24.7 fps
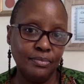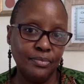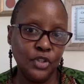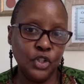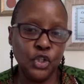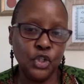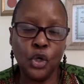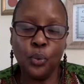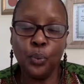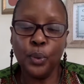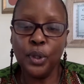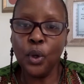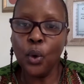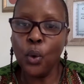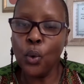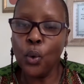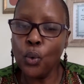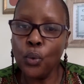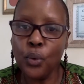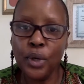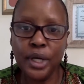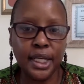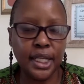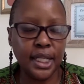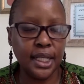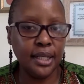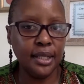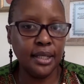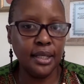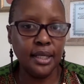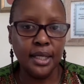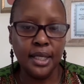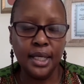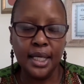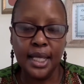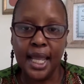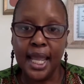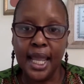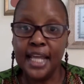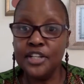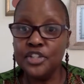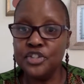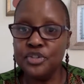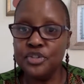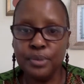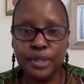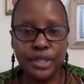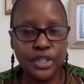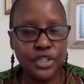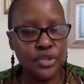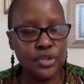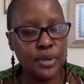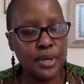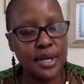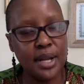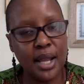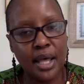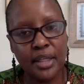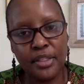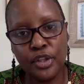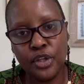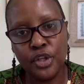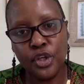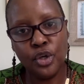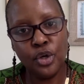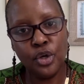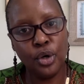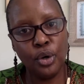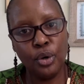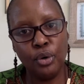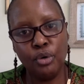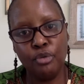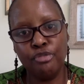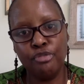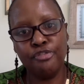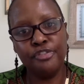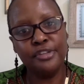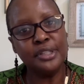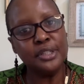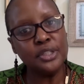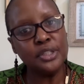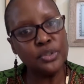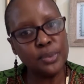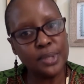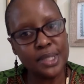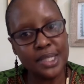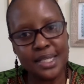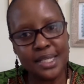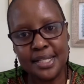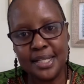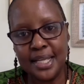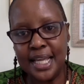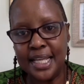You know, we're already entering to another year filled with